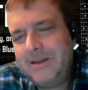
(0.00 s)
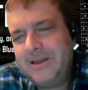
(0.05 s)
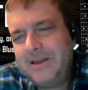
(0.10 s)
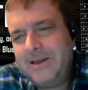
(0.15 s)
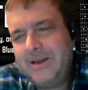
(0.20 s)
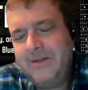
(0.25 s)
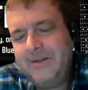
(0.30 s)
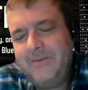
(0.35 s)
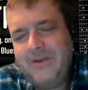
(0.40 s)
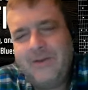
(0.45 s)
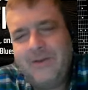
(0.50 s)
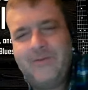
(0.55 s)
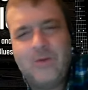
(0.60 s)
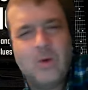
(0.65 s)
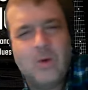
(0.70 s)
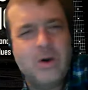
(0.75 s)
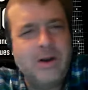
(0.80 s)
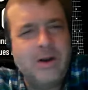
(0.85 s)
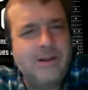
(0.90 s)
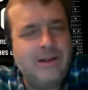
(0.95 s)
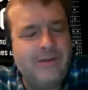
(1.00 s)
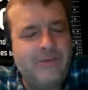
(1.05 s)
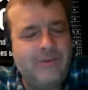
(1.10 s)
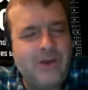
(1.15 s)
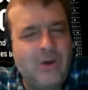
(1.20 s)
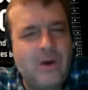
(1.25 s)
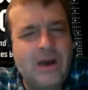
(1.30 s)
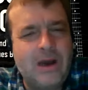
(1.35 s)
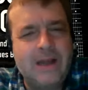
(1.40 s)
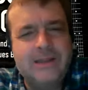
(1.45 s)
could afford a
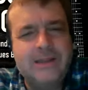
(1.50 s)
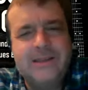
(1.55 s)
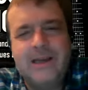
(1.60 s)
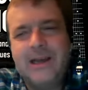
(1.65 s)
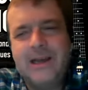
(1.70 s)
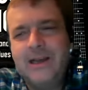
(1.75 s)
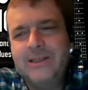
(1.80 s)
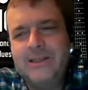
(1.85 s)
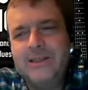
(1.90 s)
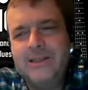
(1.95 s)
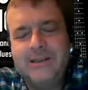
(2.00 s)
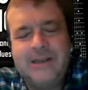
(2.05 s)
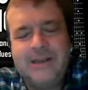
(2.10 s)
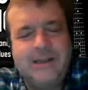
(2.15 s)
few hot dogs and,